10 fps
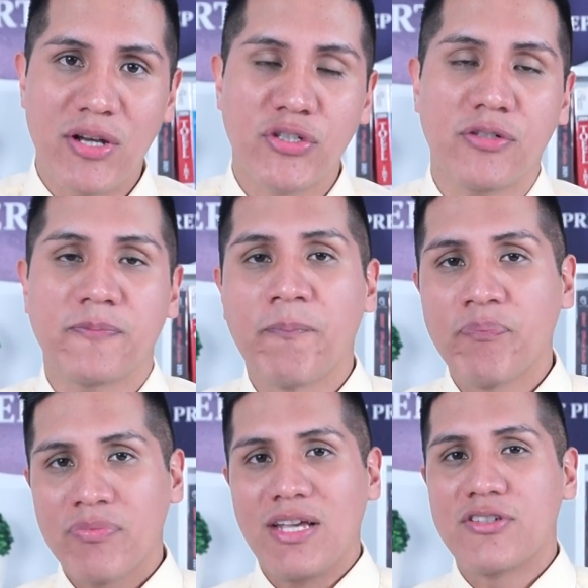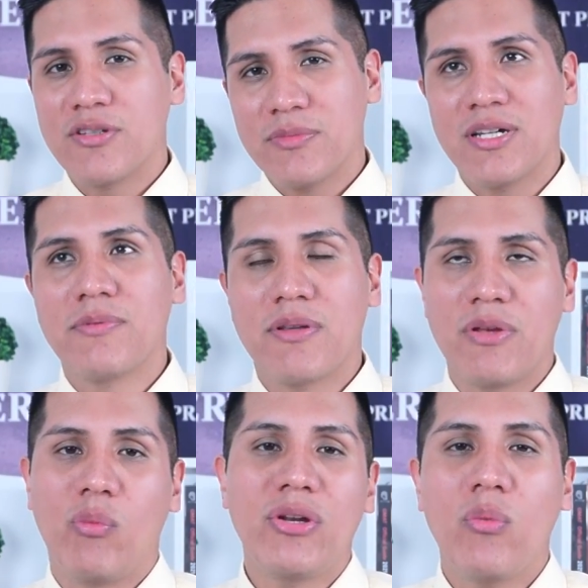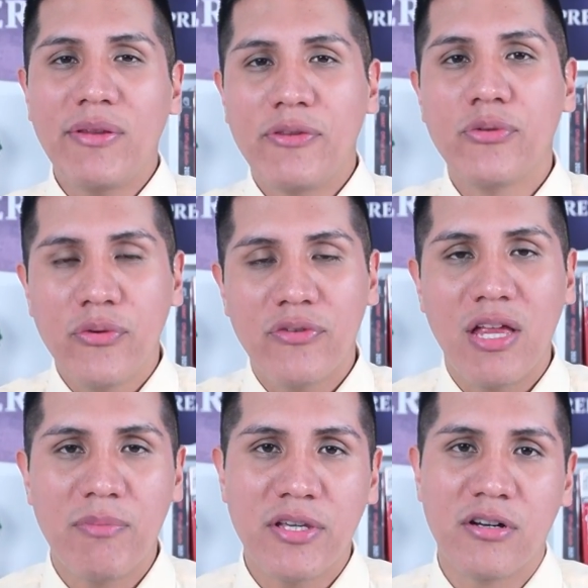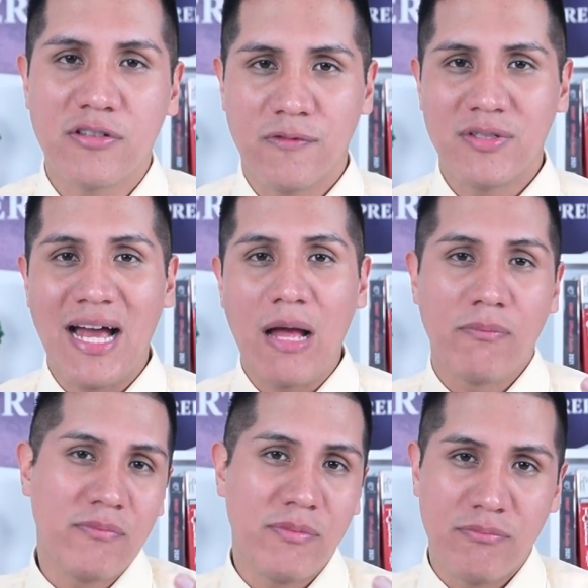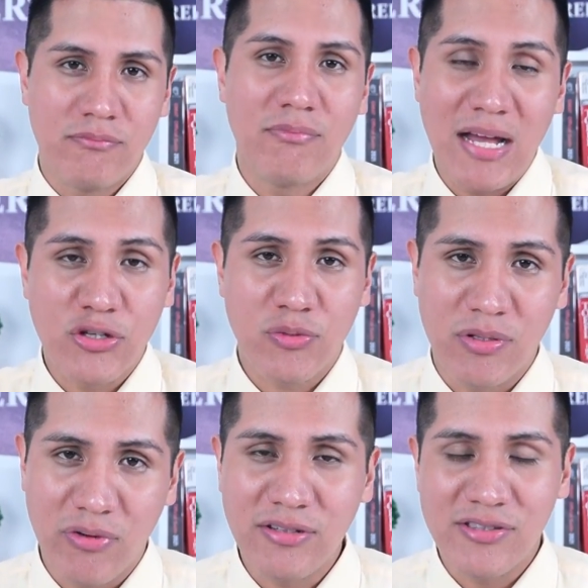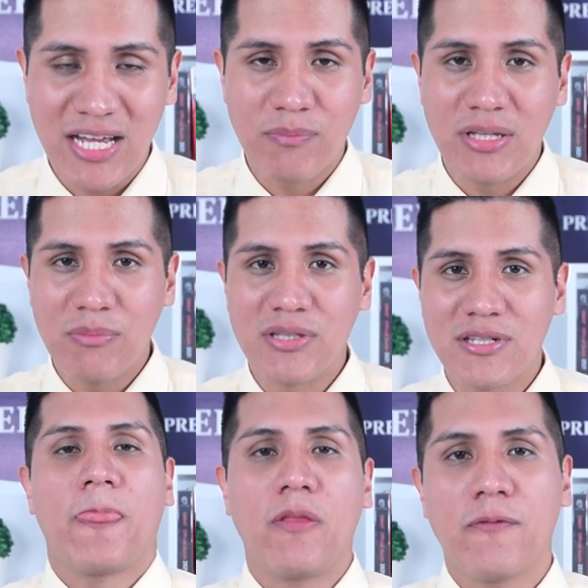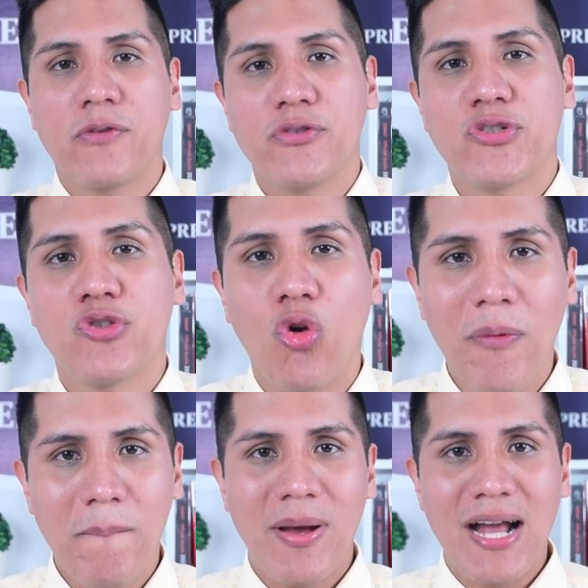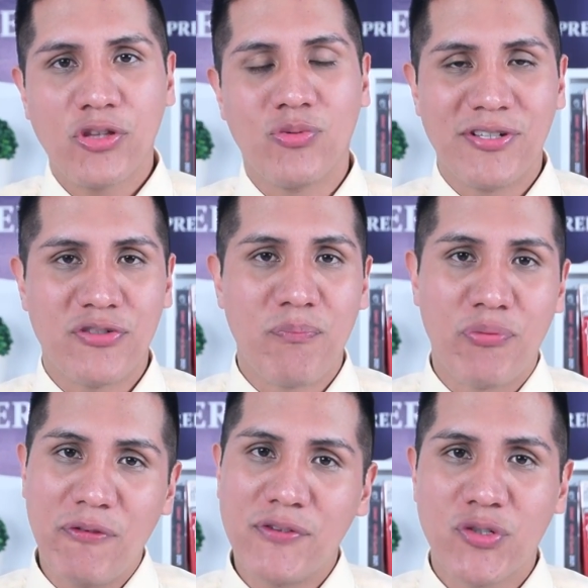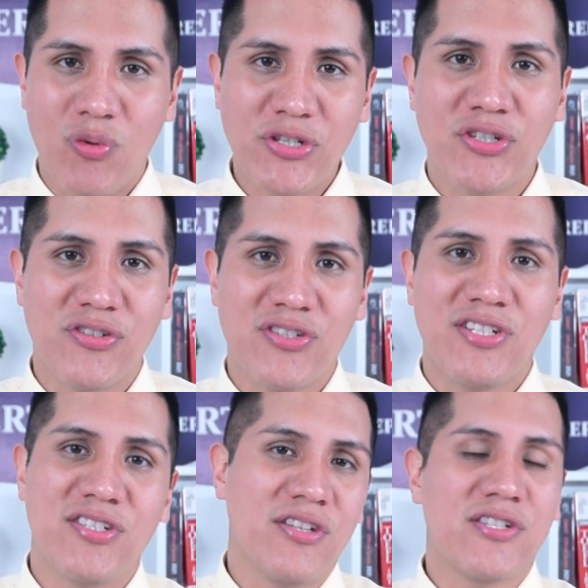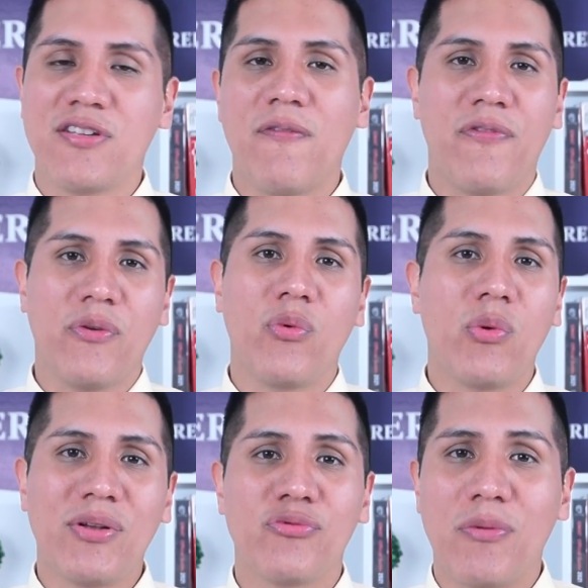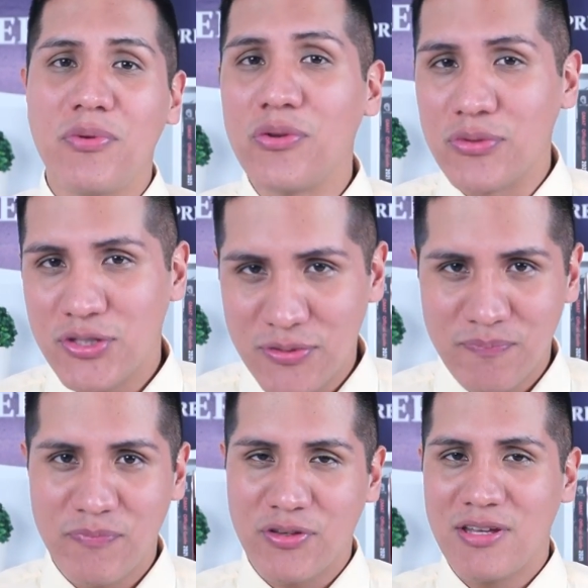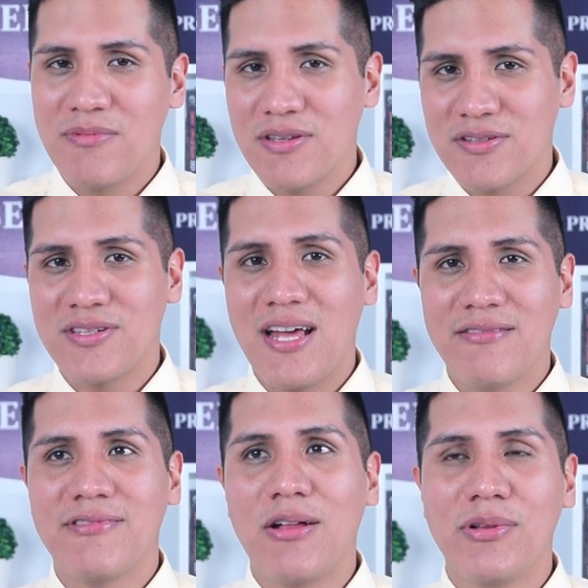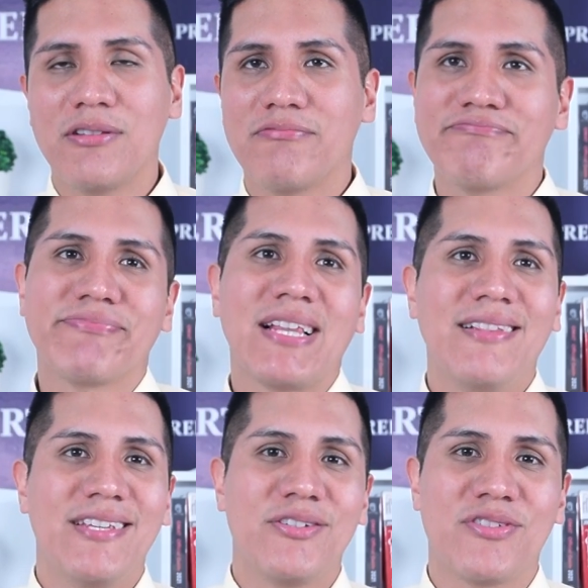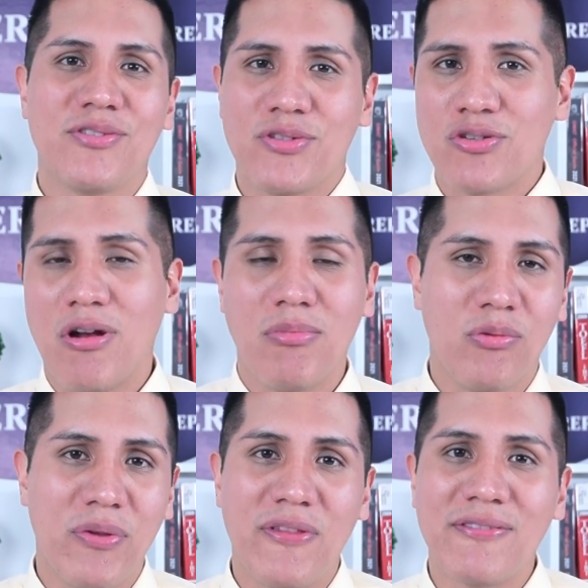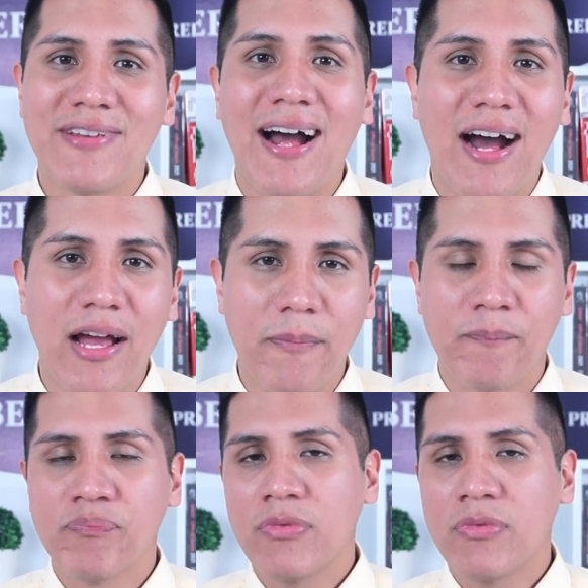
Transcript: question. And sometimes, I mean, we don't want to do that because of time management, right? The time limit. And of course, going back to answer previous questions is not something we want to abuse, okay? Because that, that will lead us into trouble with the time.